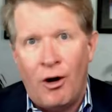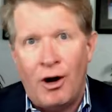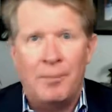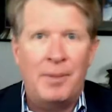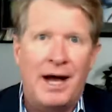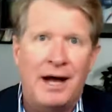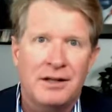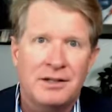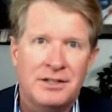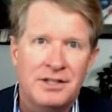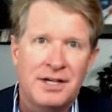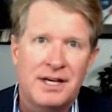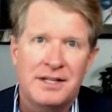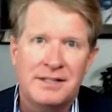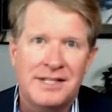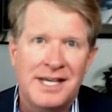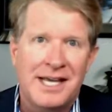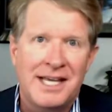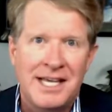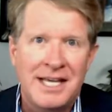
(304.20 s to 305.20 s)
about
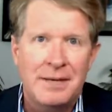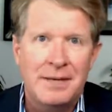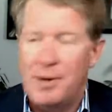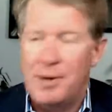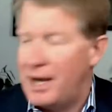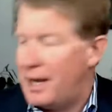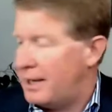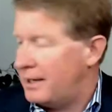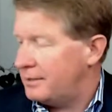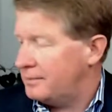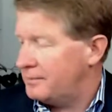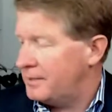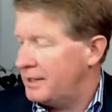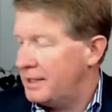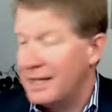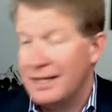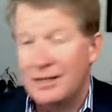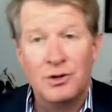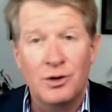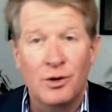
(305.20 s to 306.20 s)
GSA eBuy. And
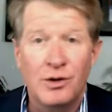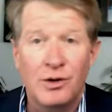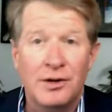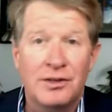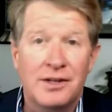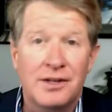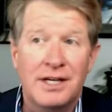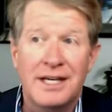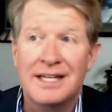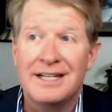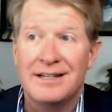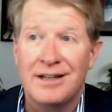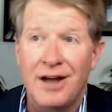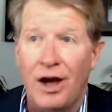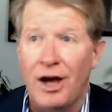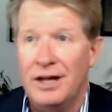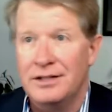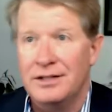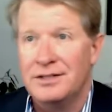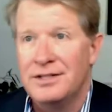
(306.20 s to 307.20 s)
that's the only thing it
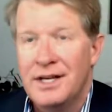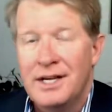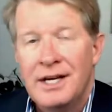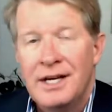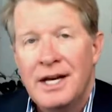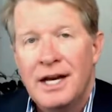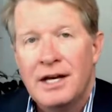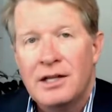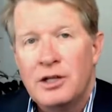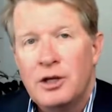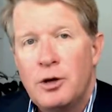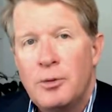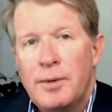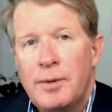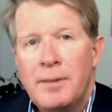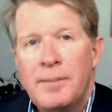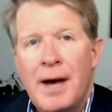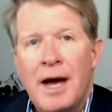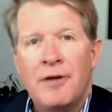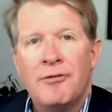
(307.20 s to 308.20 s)
does. A little bit
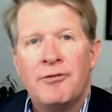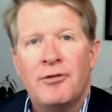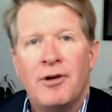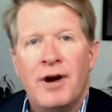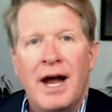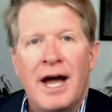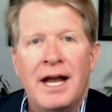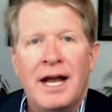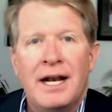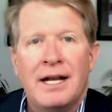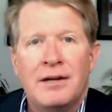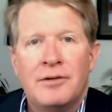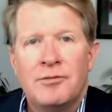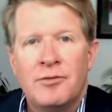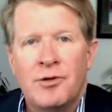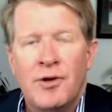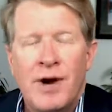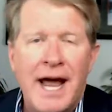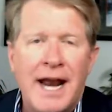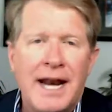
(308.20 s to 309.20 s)
about
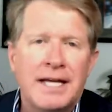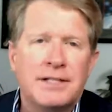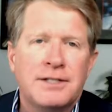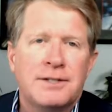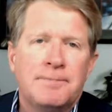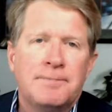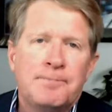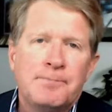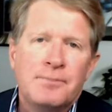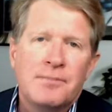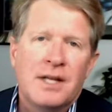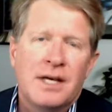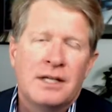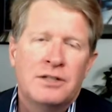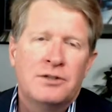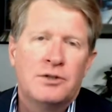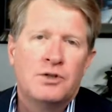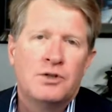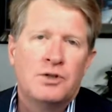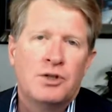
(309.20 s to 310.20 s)
Veratix.
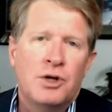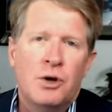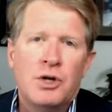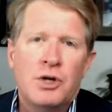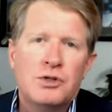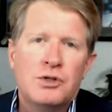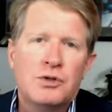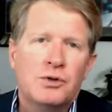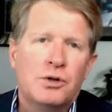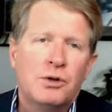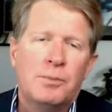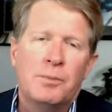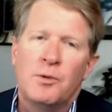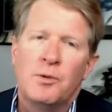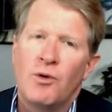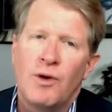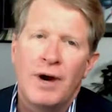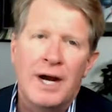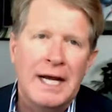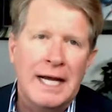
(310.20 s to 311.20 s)
This is Tony's group,
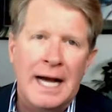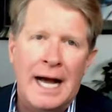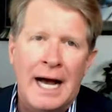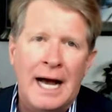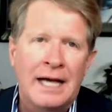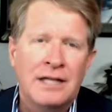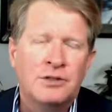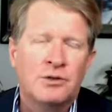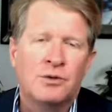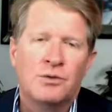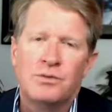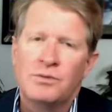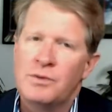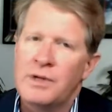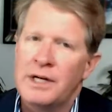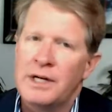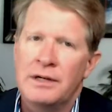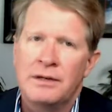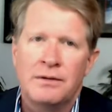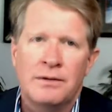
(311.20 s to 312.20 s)
great guys.
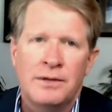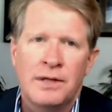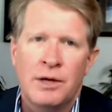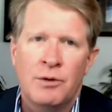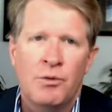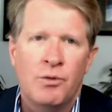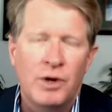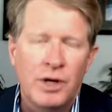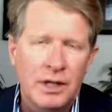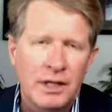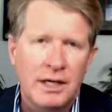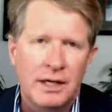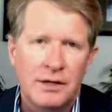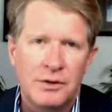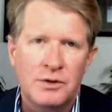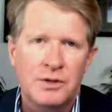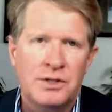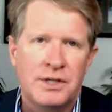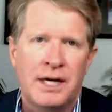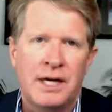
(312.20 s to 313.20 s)
They really
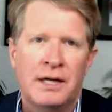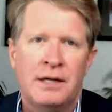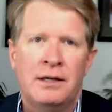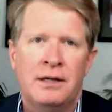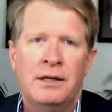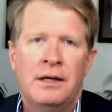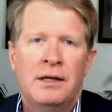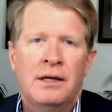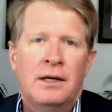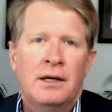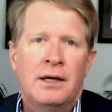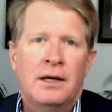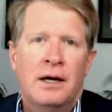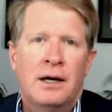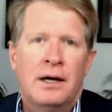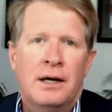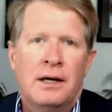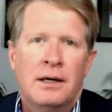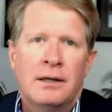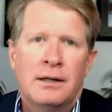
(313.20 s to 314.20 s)
understand
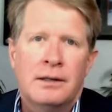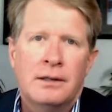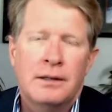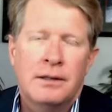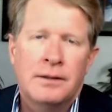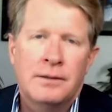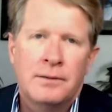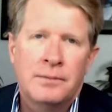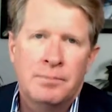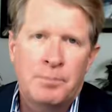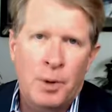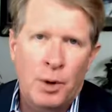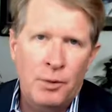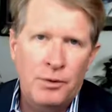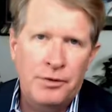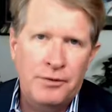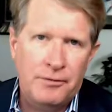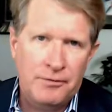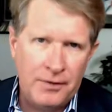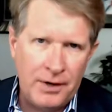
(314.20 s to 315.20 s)

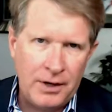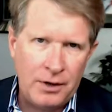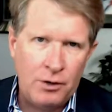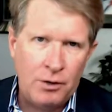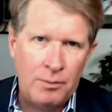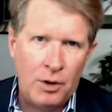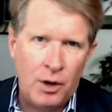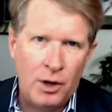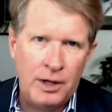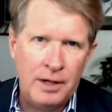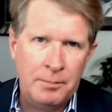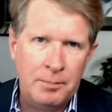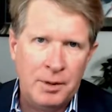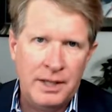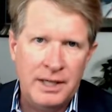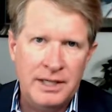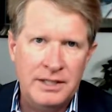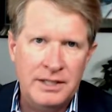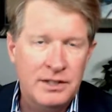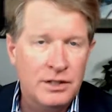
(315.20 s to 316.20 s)
both the federal
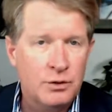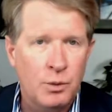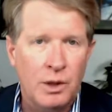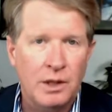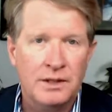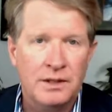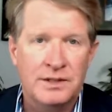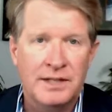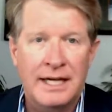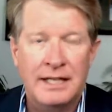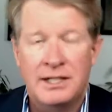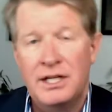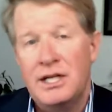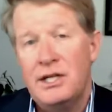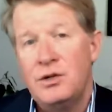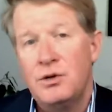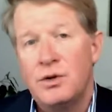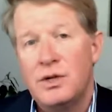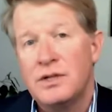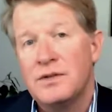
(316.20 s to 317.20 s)
marketplace as well as IT.
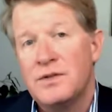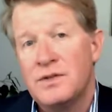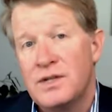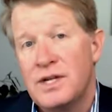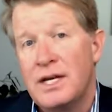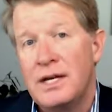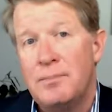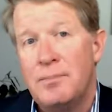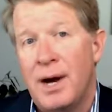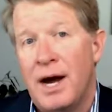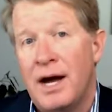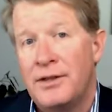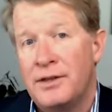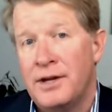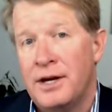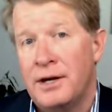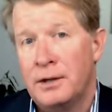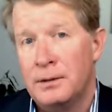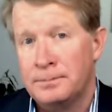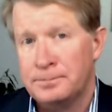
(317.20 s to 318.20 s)
You can see by
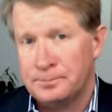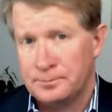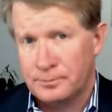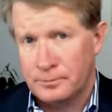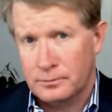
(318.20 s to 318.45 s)
their